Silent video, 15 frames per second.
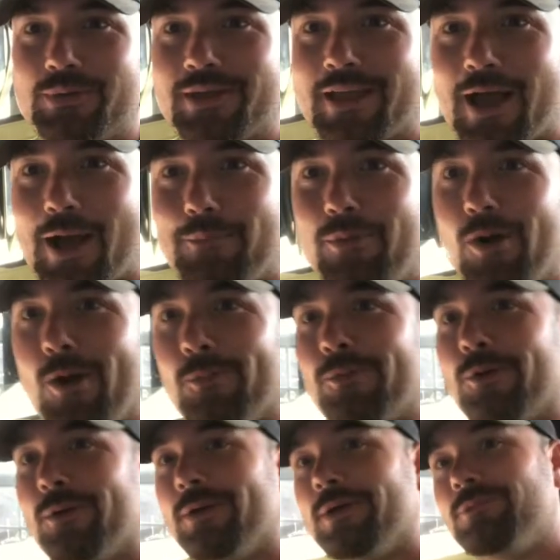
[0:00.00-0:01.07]
got, Paul
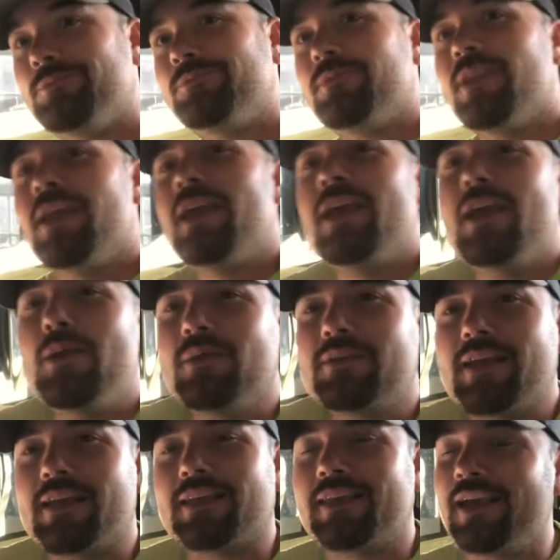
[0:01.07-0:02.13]
Pruitt. He was
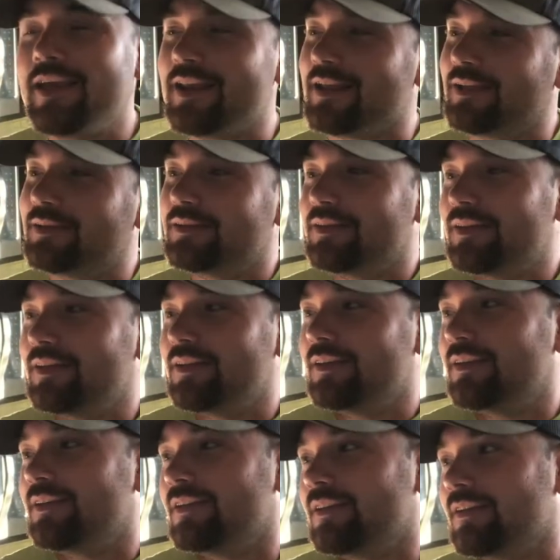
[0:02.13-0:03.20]
like, Kenny,
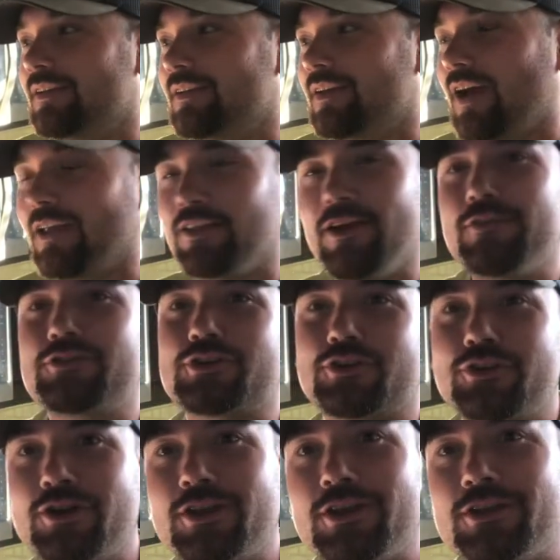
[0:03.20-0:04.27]
I loved your
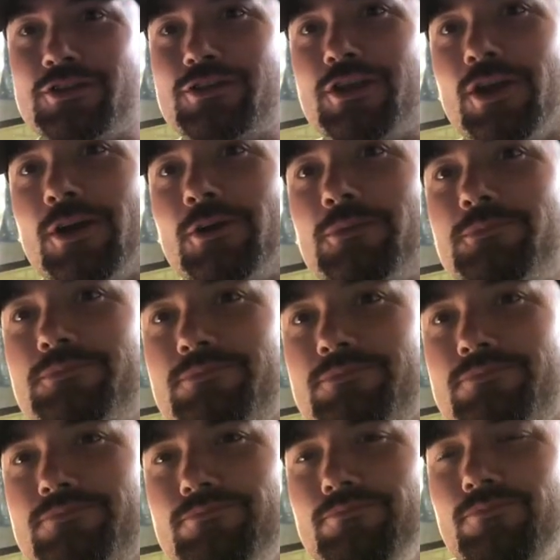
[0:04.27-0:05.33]
cooking show.
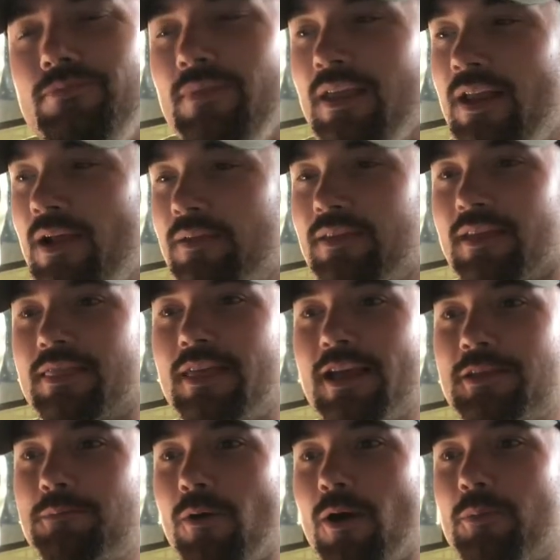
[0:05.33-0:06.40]
And I was like,
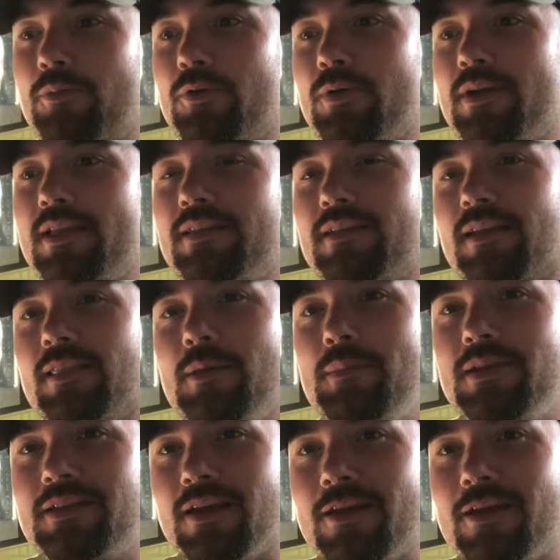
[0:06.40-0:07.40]
thanks, Paul Pruitt. And he's like, let me tell you